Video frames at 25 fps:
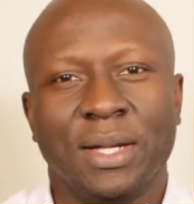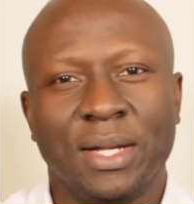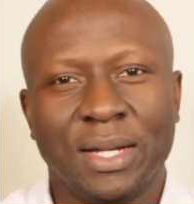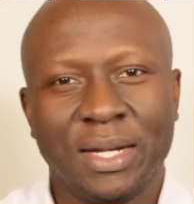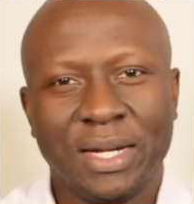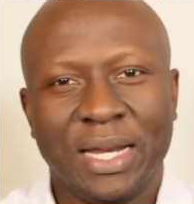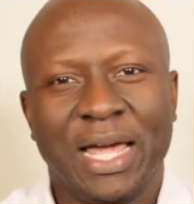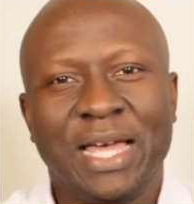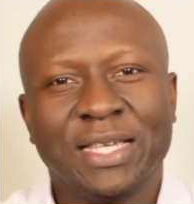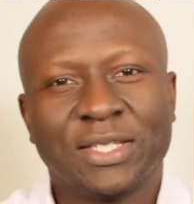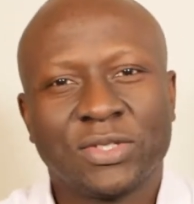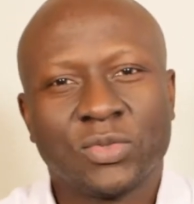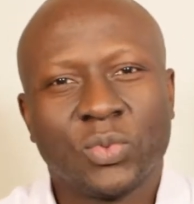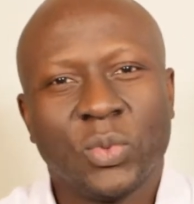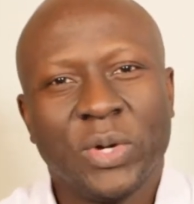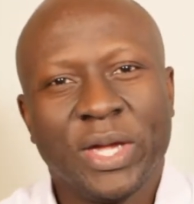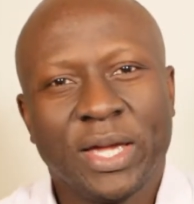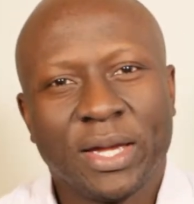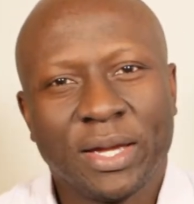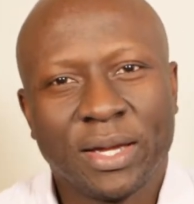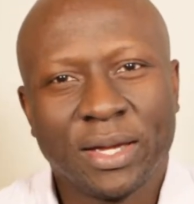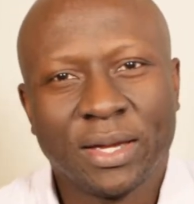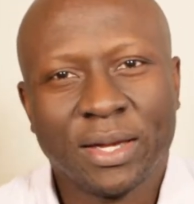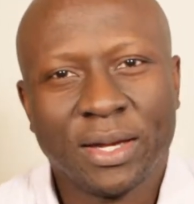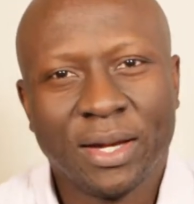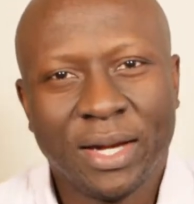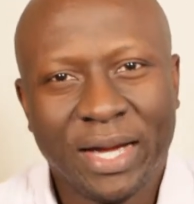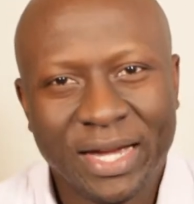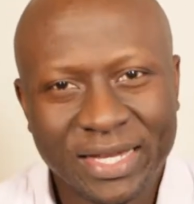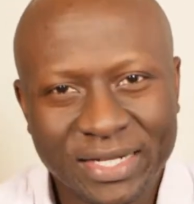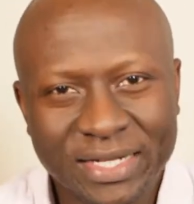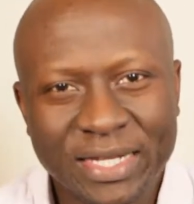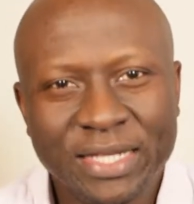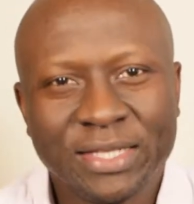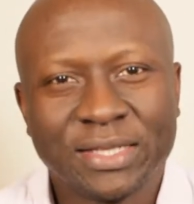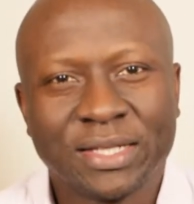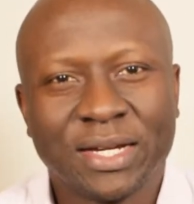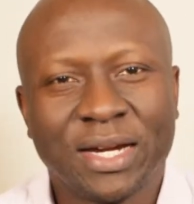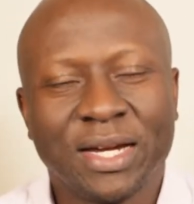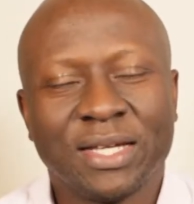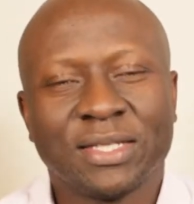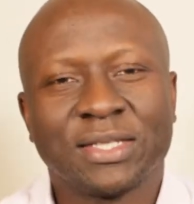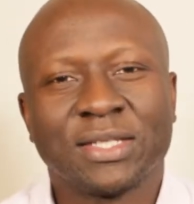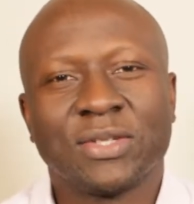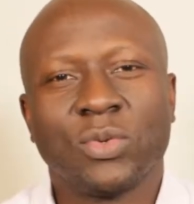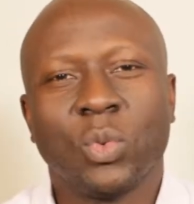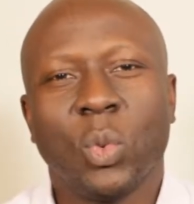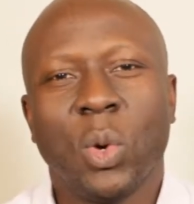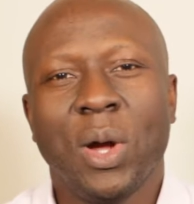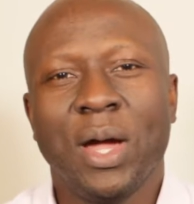Last week I
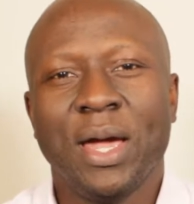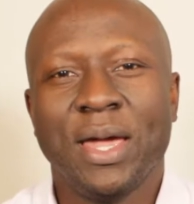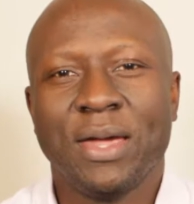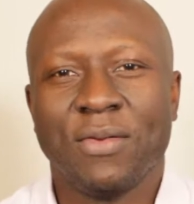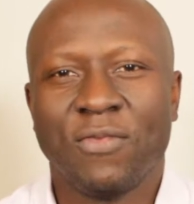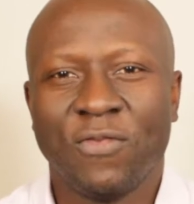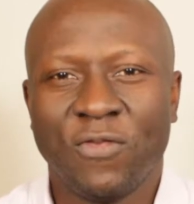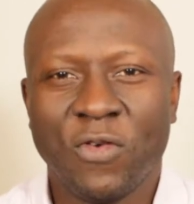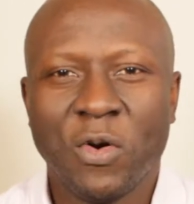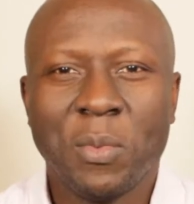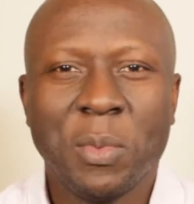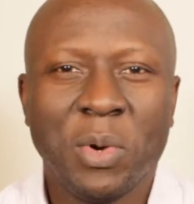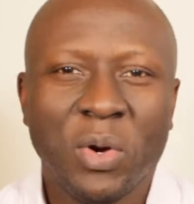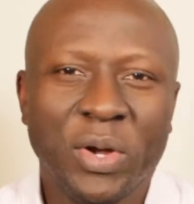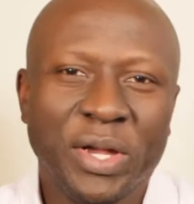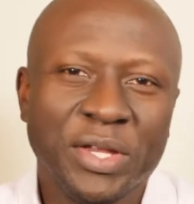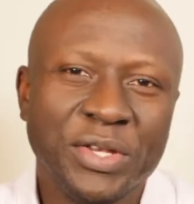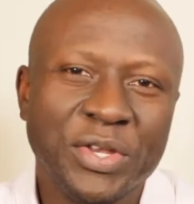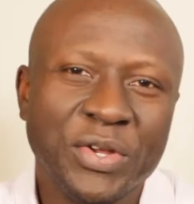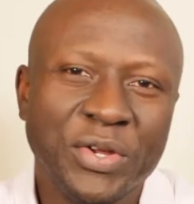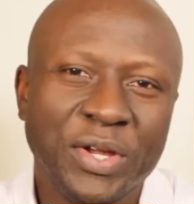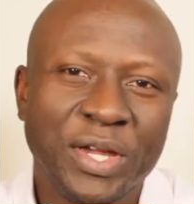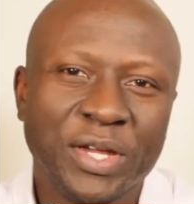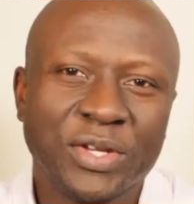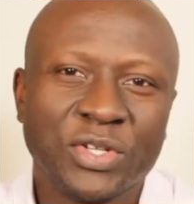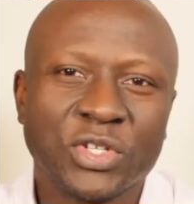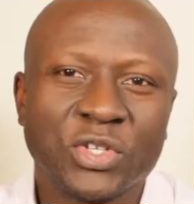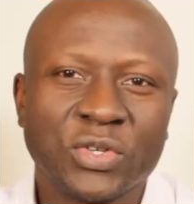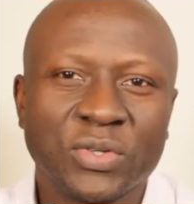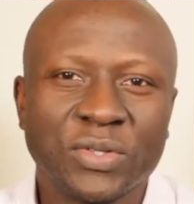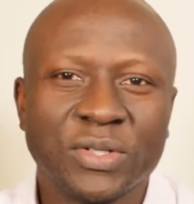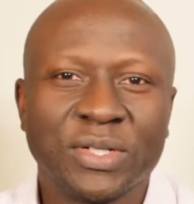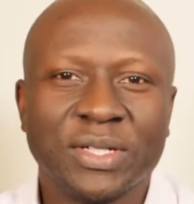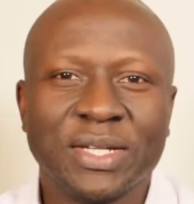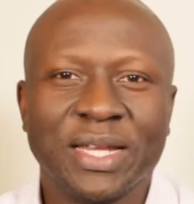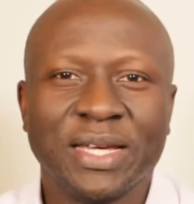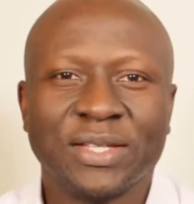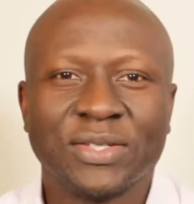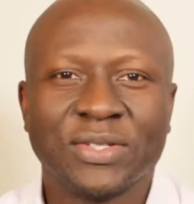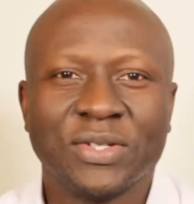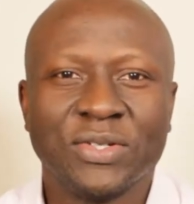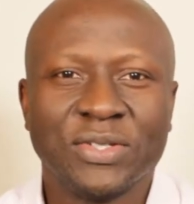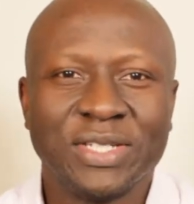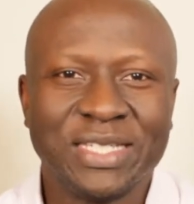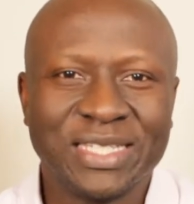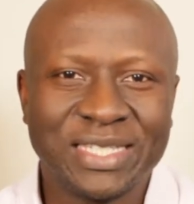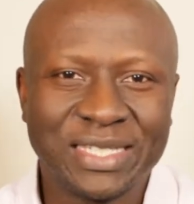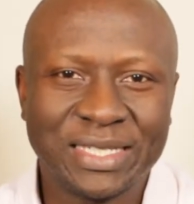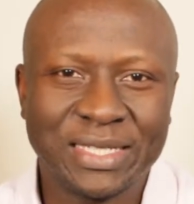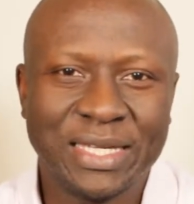discussed why formal education does not
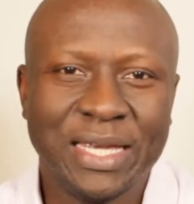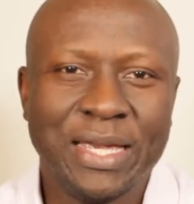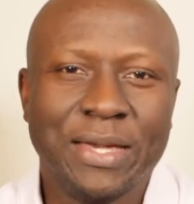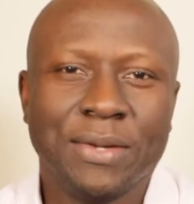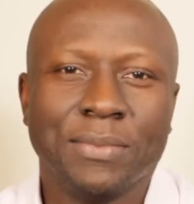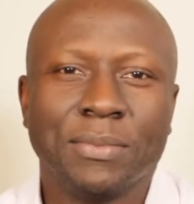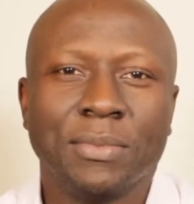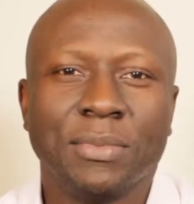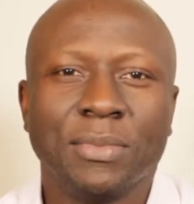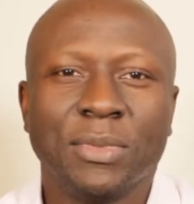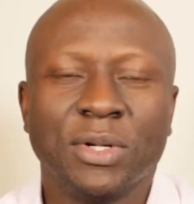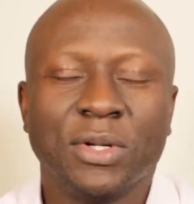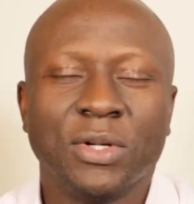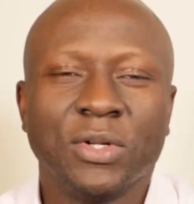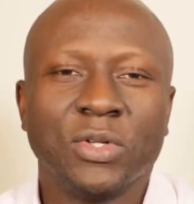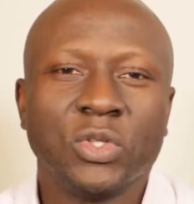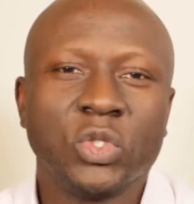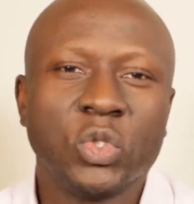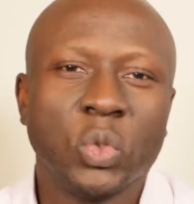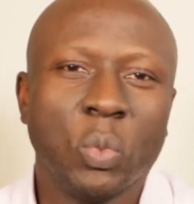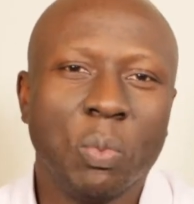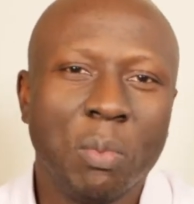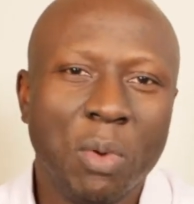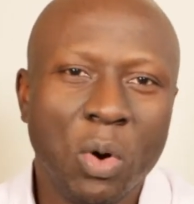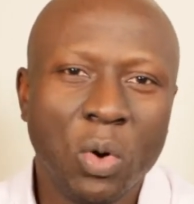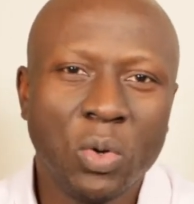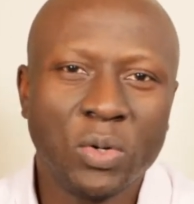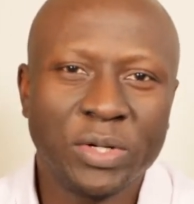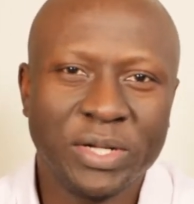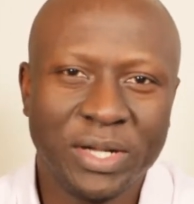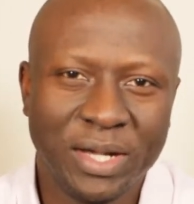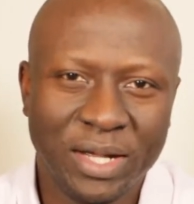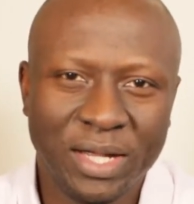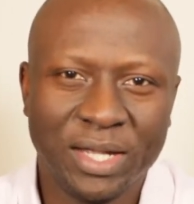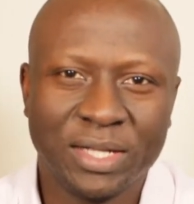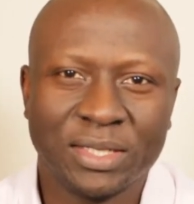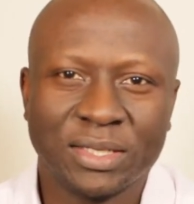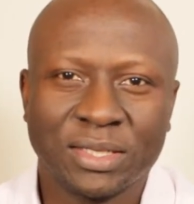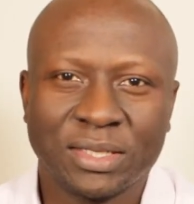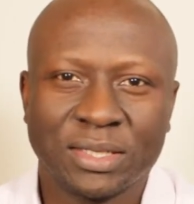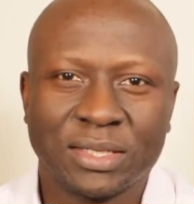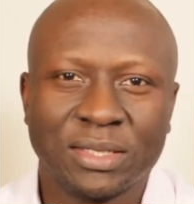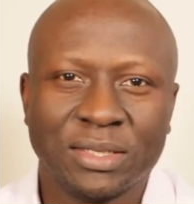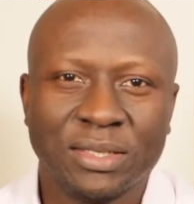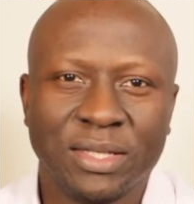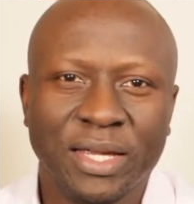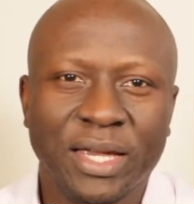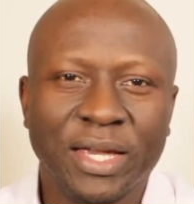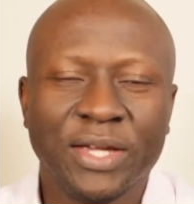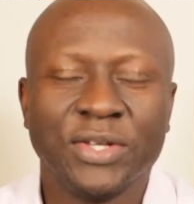seem to mold us,
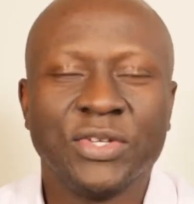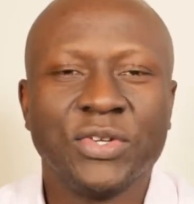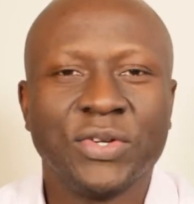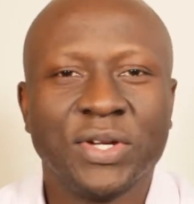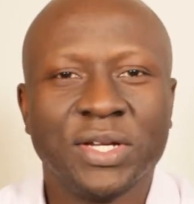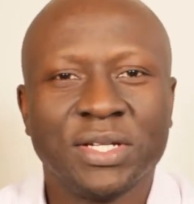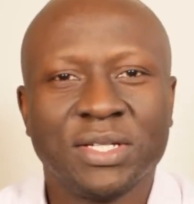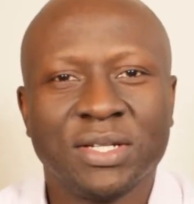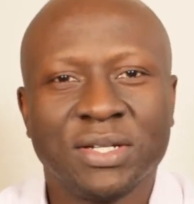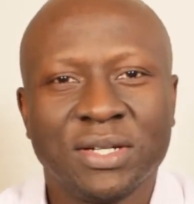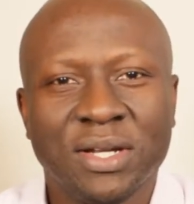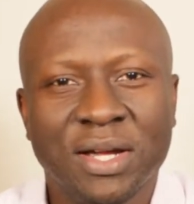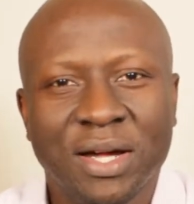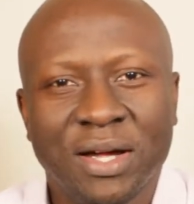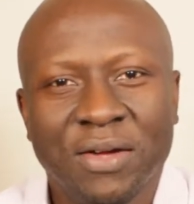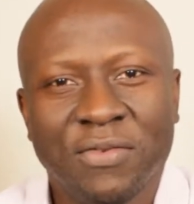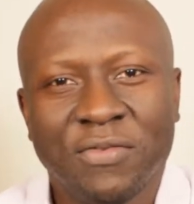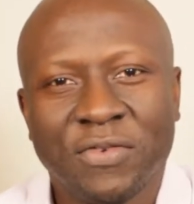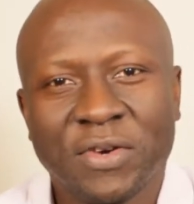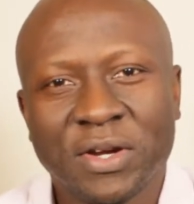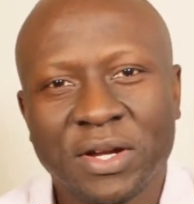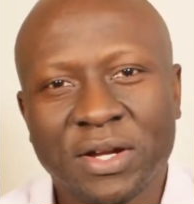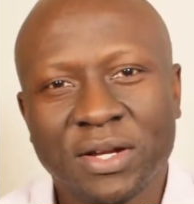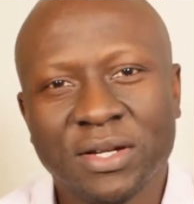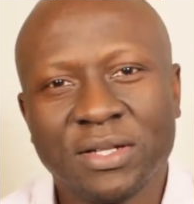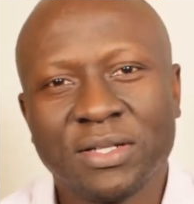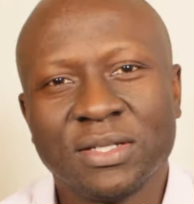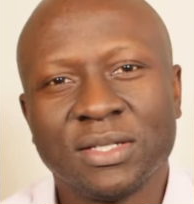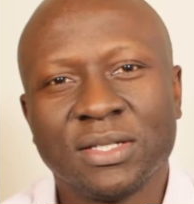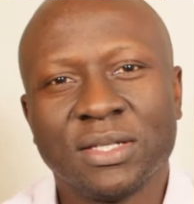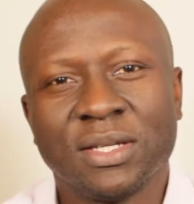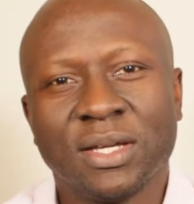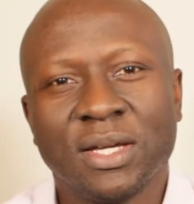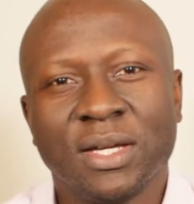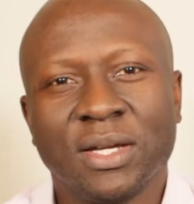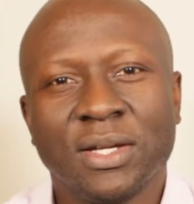the educated Africans,